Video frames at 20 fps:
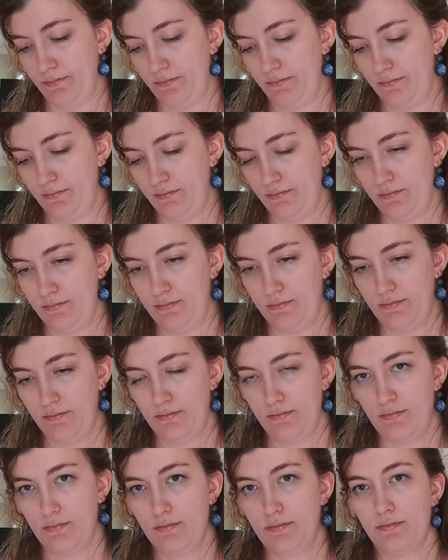
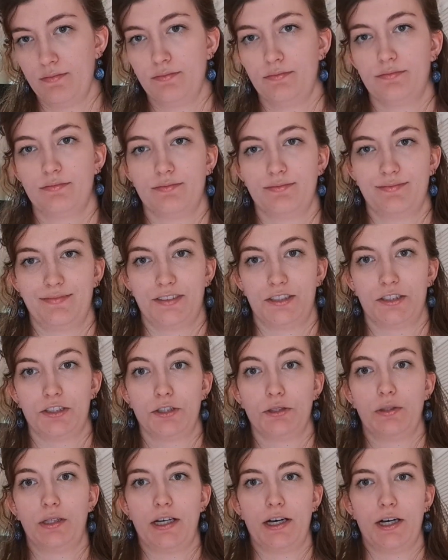It's
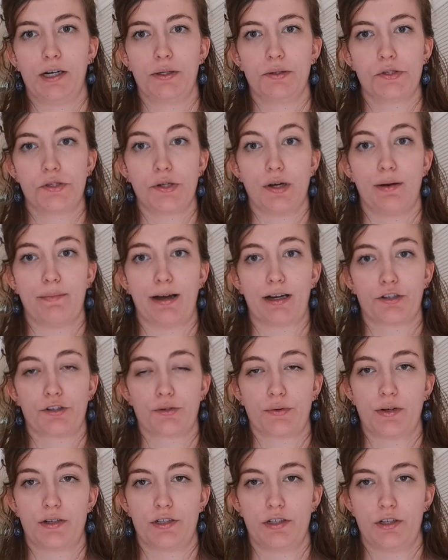too low, so I'm actually
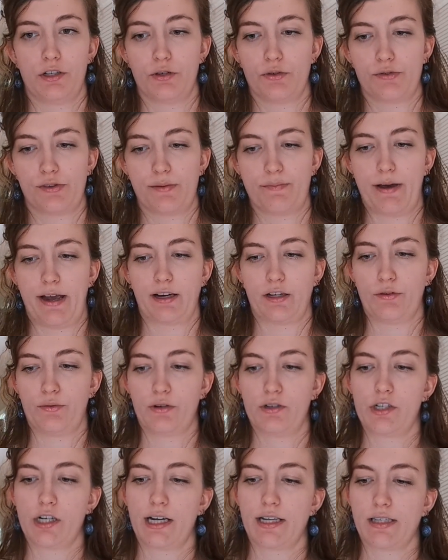going to use the peg to
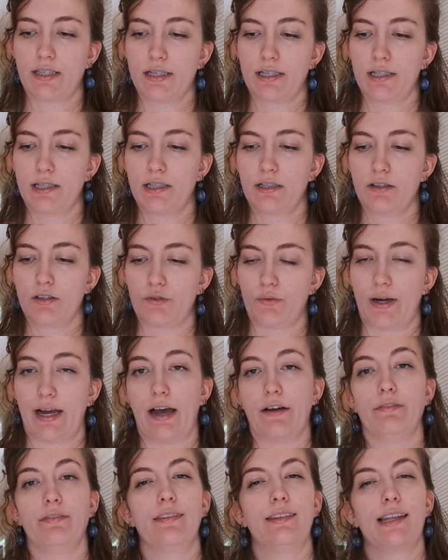adjust, so I
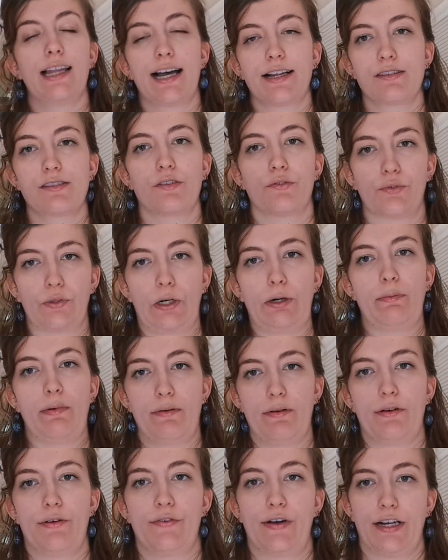have lots of room in
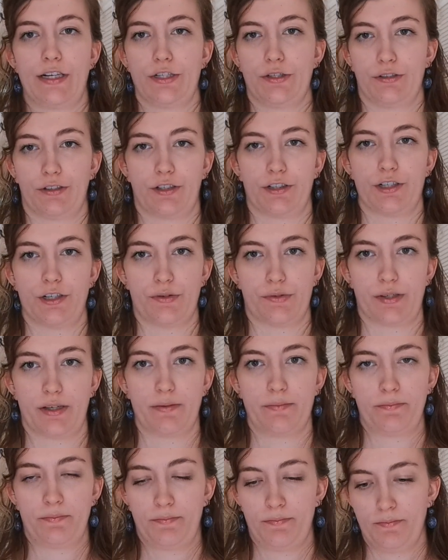my fine tuner to use it.
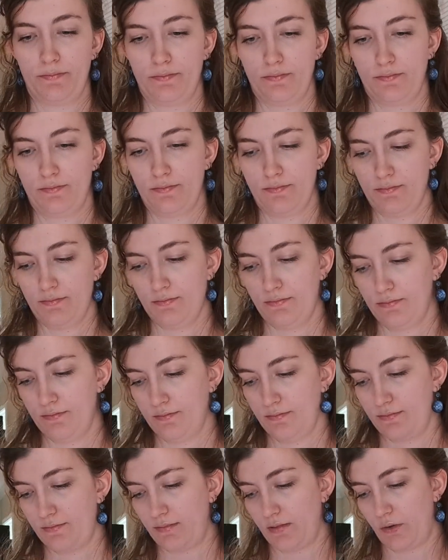
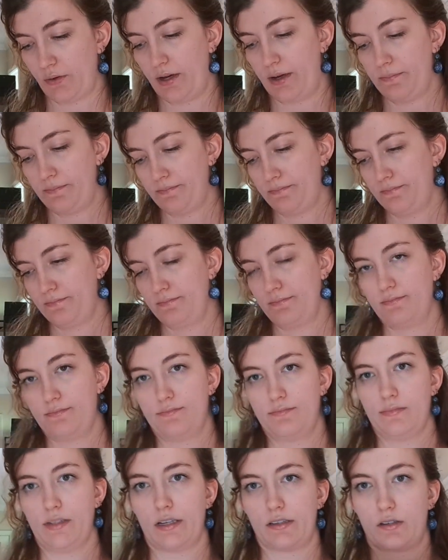Okay,
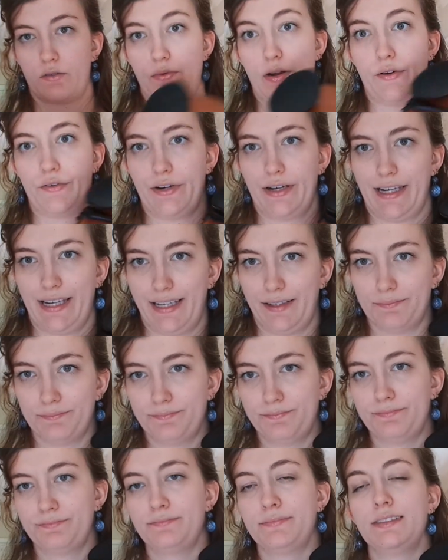that's around an E.
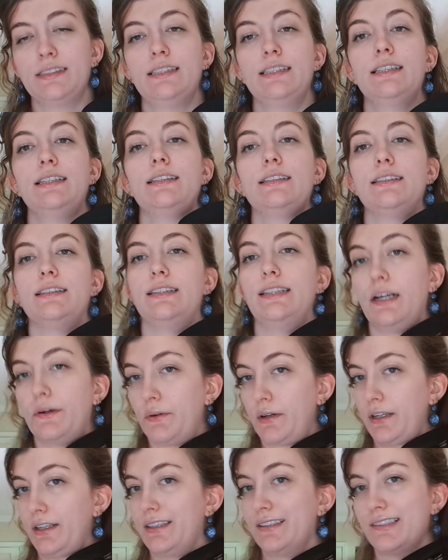Now we're
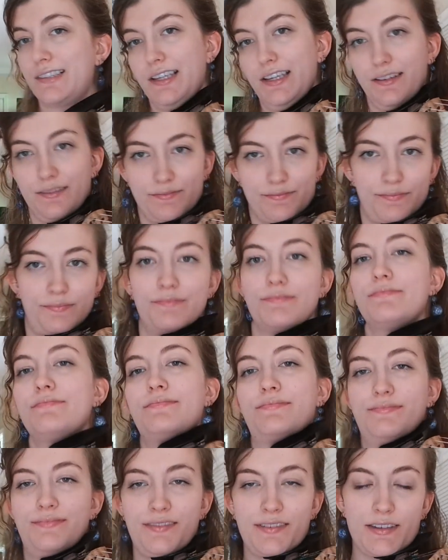going to see
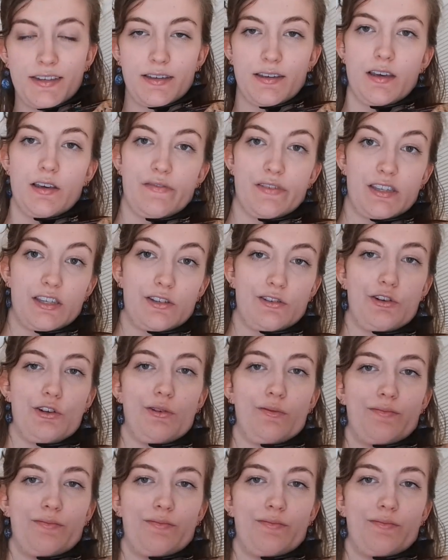if it's in tune.